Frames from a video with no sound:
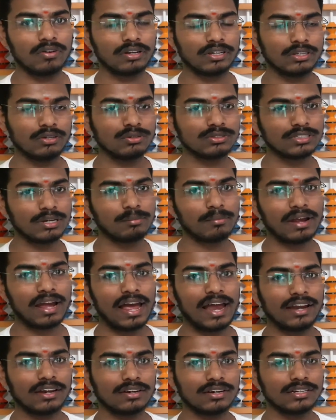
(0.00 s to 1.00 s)
Give some
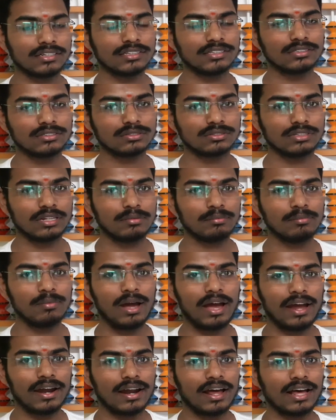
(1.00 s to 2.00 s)
calculations to them
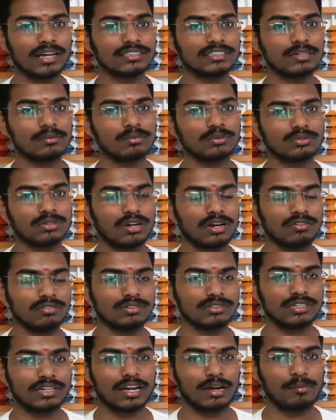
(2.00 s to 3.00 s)
and ask them to solve
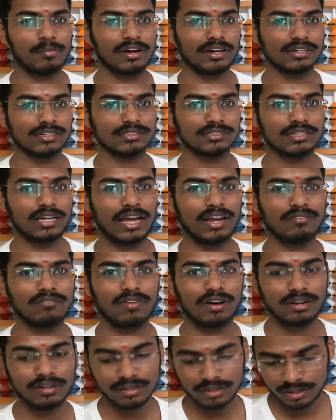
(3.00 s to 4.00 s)
using abacus. And one